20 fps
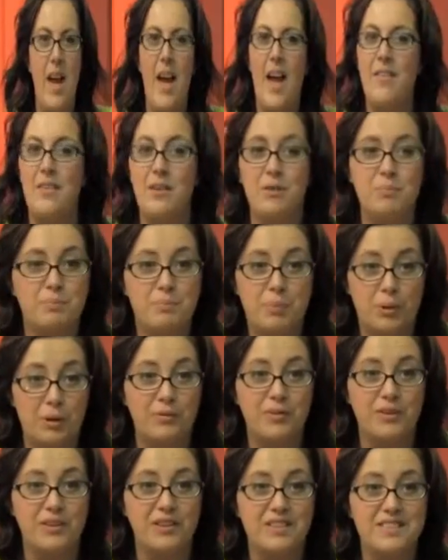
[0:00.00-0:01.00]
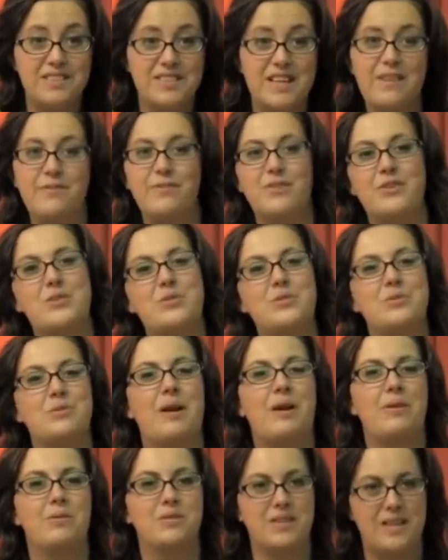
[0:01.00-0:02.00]
And they're perfectly safe for use
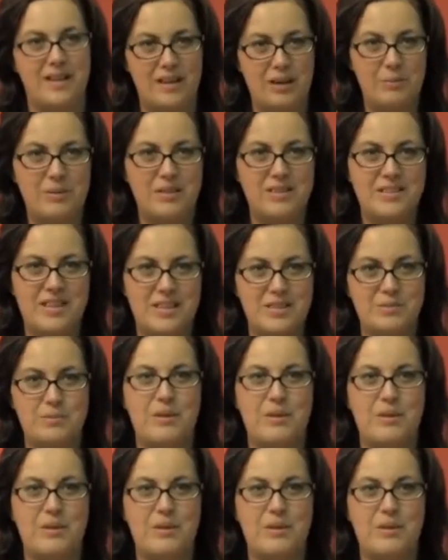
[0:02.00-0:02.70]
around humans as